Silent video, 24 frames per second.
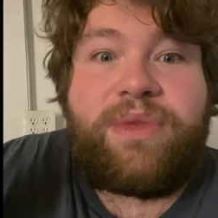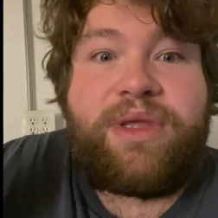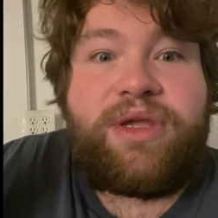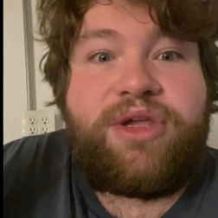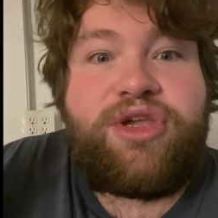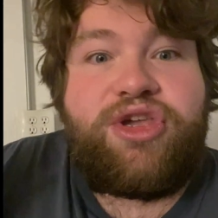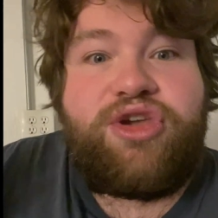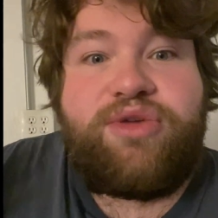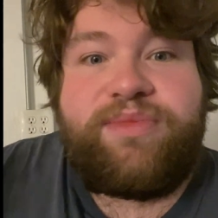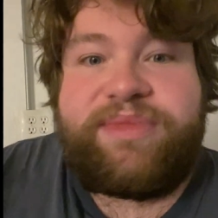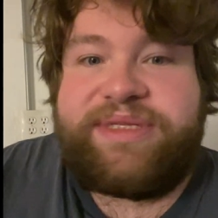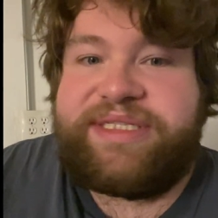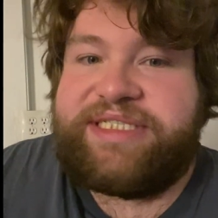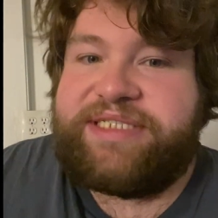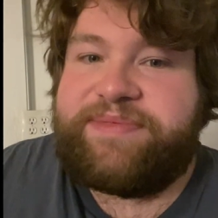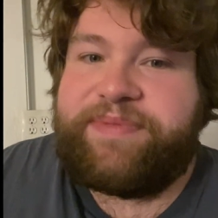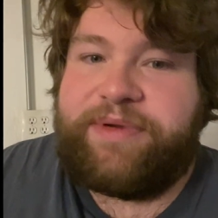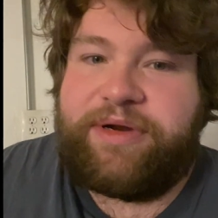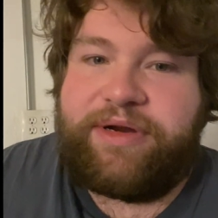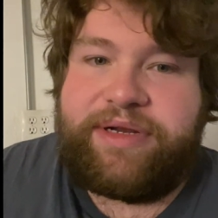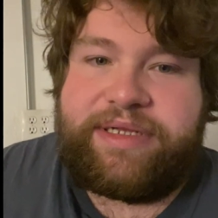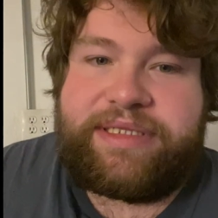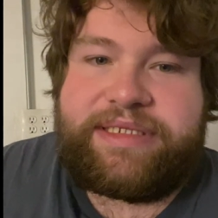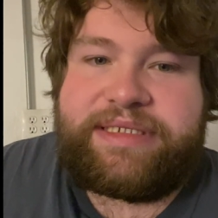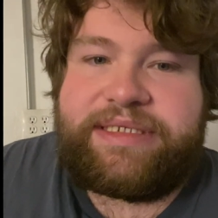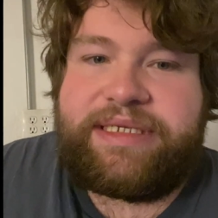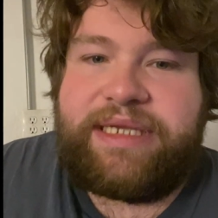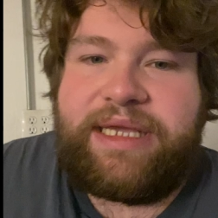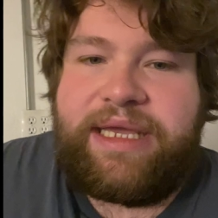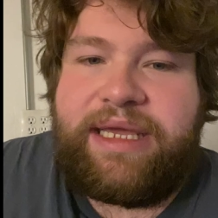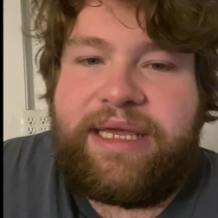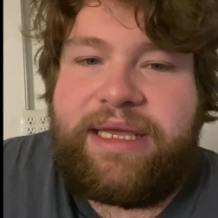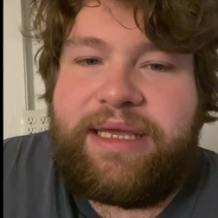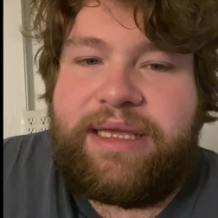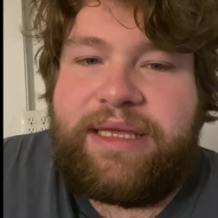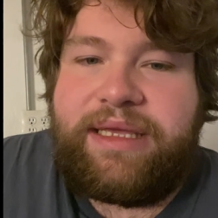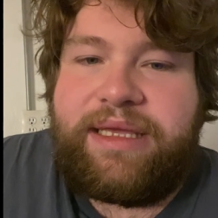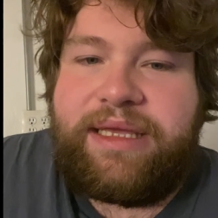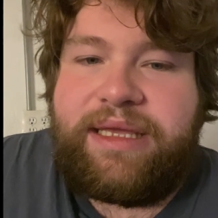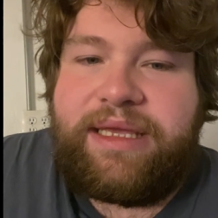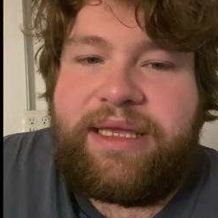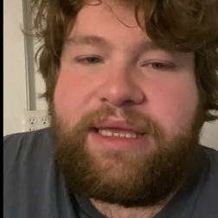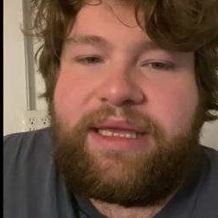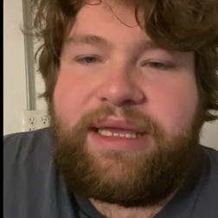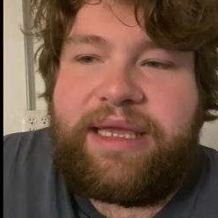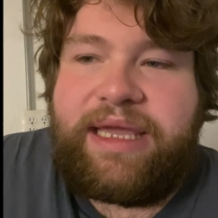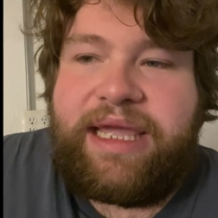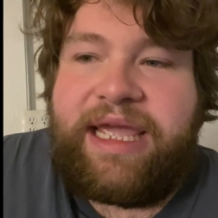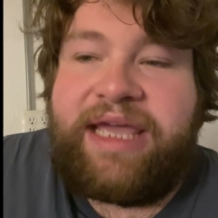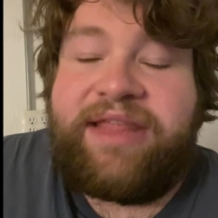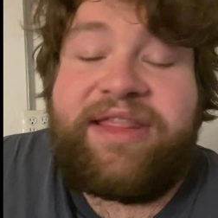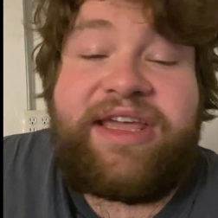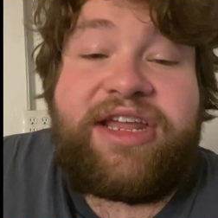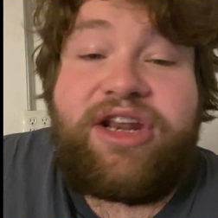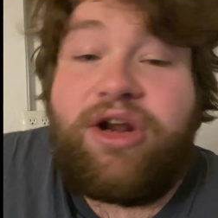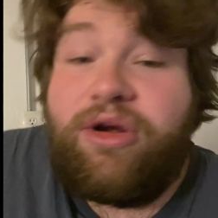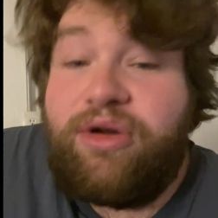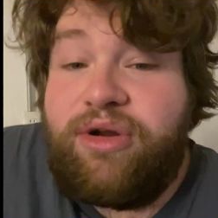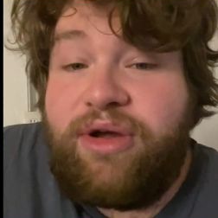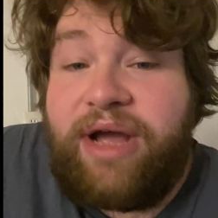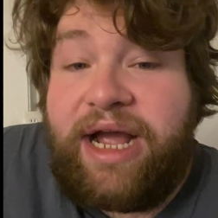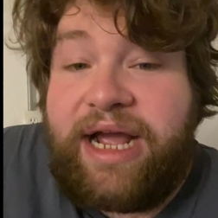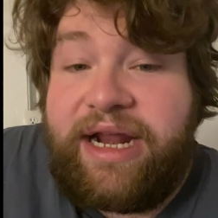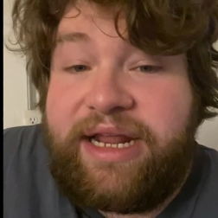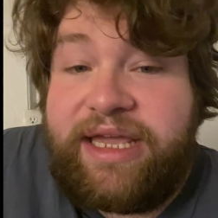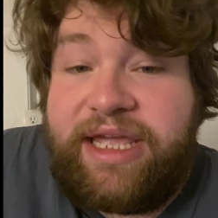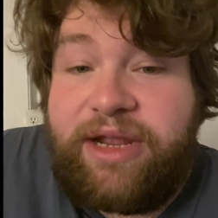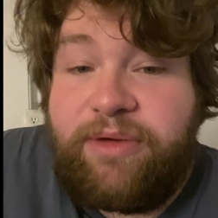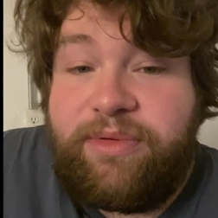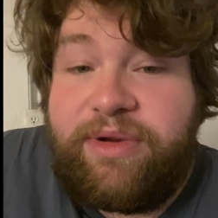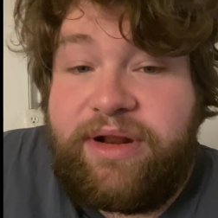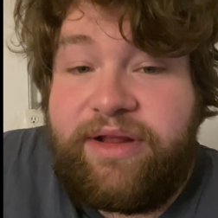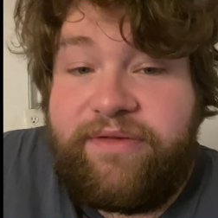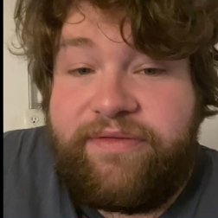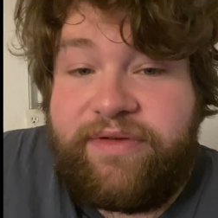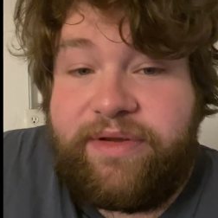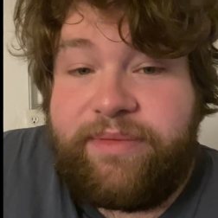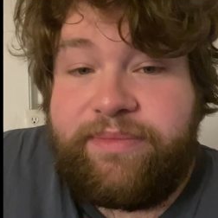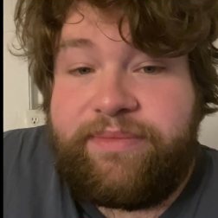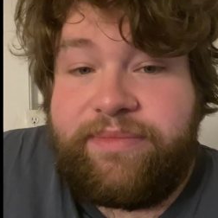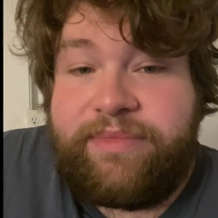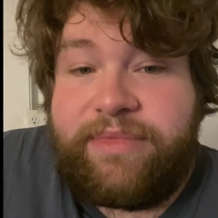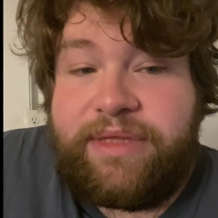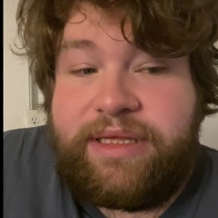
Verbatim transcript: human spirits and they don't know how to get rid of them.